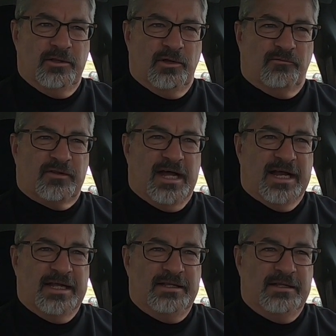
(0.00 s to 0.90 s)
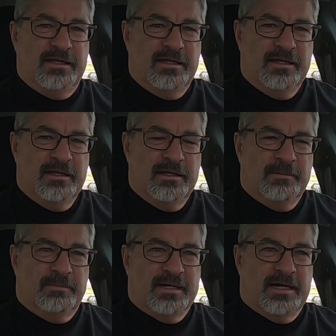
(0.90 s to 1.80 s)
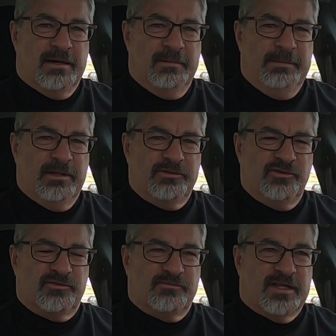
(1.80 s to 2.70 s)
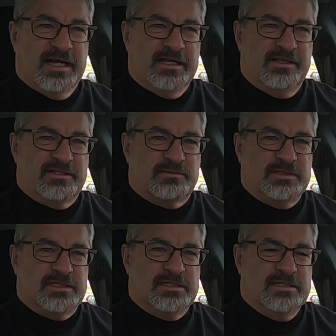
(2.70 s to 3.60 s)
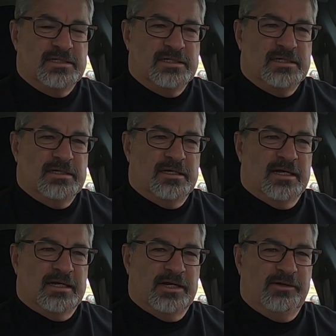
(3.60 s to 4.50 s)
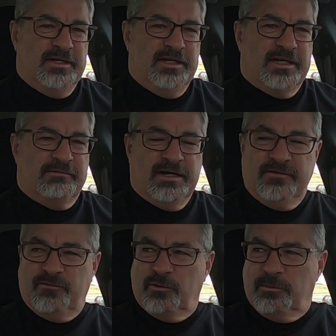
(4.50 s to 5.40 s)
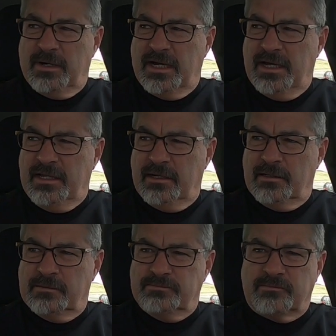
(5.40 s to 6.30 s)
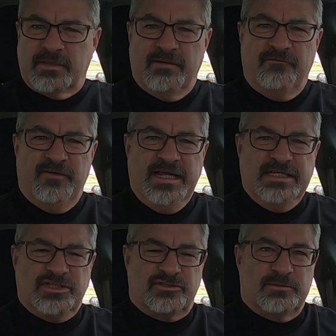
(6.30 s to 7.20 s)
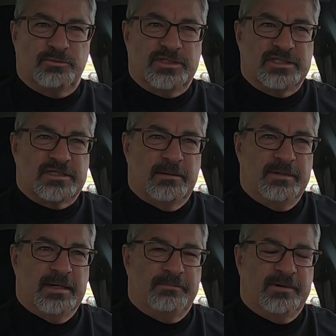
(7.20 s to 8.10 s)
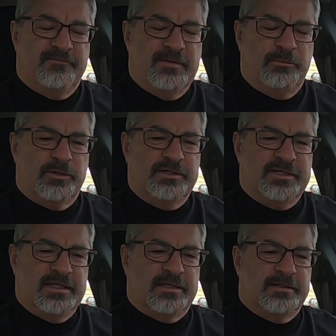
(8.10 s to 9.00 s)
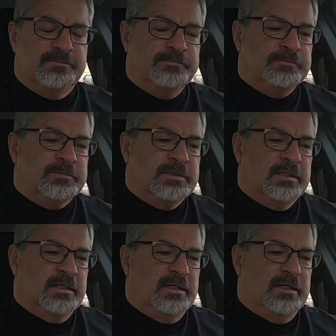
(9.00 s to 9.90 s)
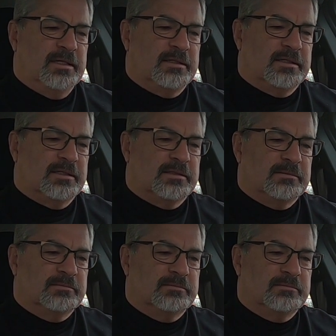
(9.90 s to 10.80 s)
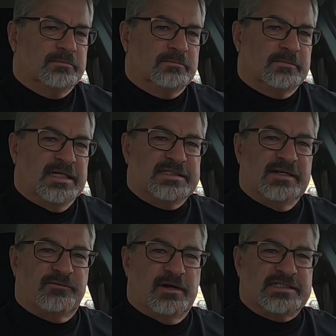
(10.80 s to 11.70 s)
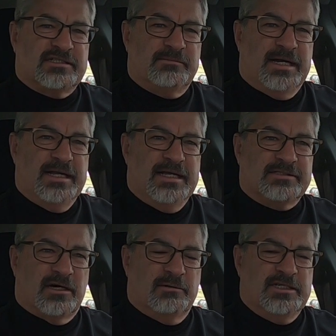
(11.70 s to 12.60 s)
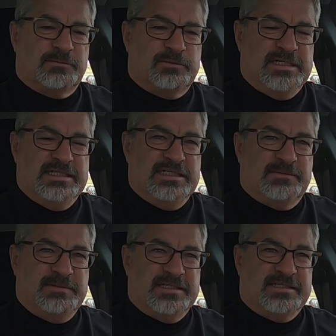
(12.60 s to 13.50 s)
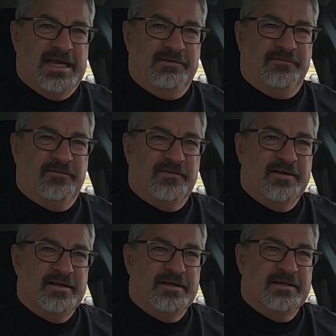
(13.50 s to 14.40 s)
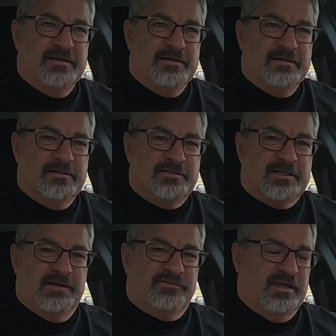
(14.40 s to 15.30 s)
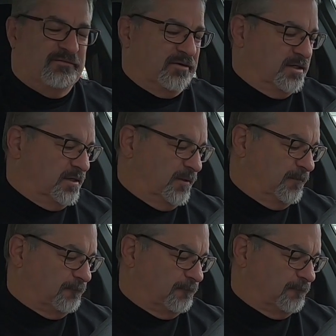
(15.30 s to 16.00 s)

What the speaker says: vlogging. But maybe I'll do some vlogging this week, and I do need to get ready for my Vegas trip, which is coming up February 10th. And thanks again for watching, everybody. As always, please be safe. Drive safely.